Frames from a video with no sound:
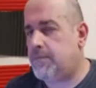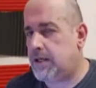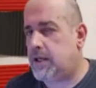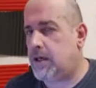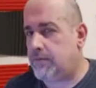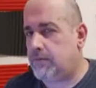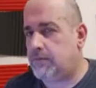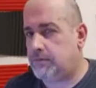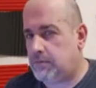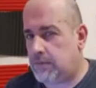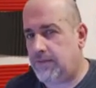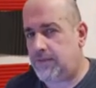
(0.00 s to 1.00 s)
be careful.
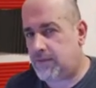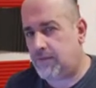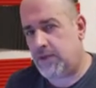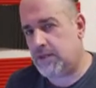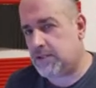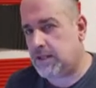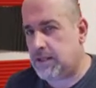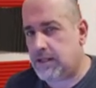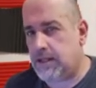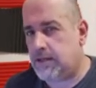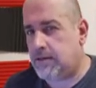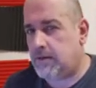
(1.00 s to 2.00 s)
If something's
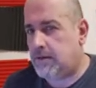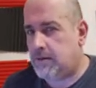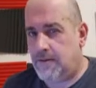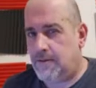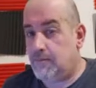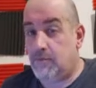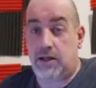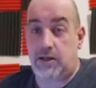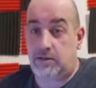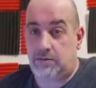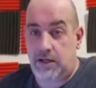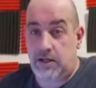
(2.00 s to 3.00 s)
leaking,
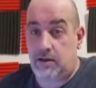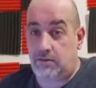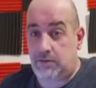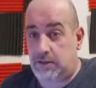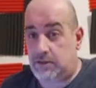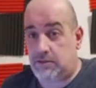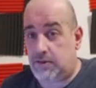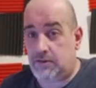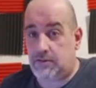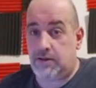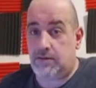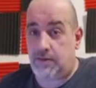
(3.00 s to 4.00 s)
well, you know,
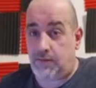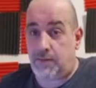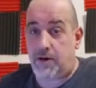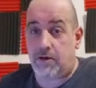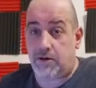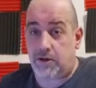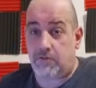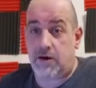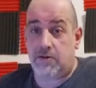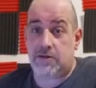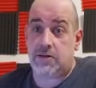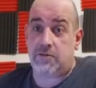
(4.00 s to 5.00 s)
if you park on the
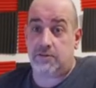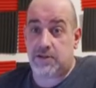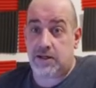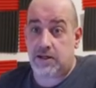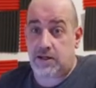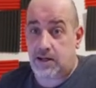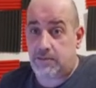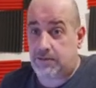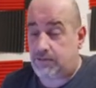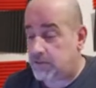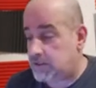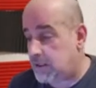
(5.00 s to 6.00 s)
road, it's going to upset your
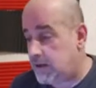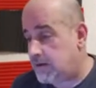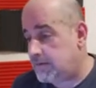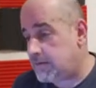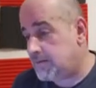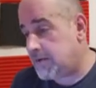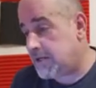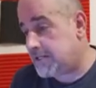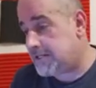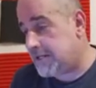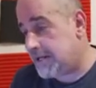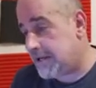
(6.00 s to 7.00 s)
neighbours for a start.
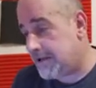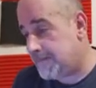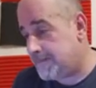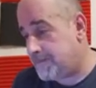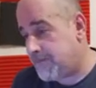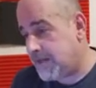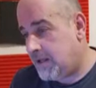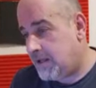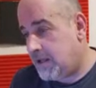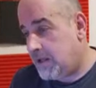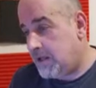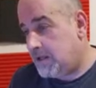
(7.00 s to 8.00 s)
But
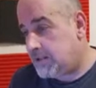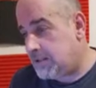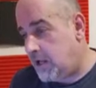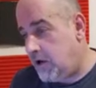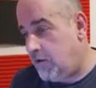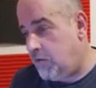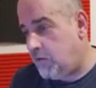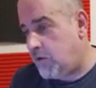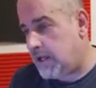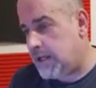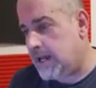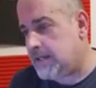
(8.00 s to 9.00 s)
so
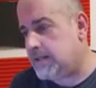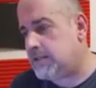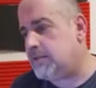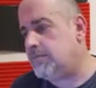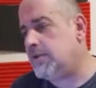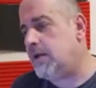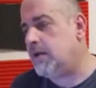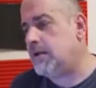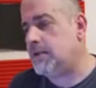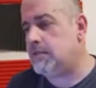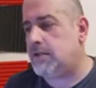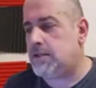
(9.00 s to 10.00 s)
again, there's some light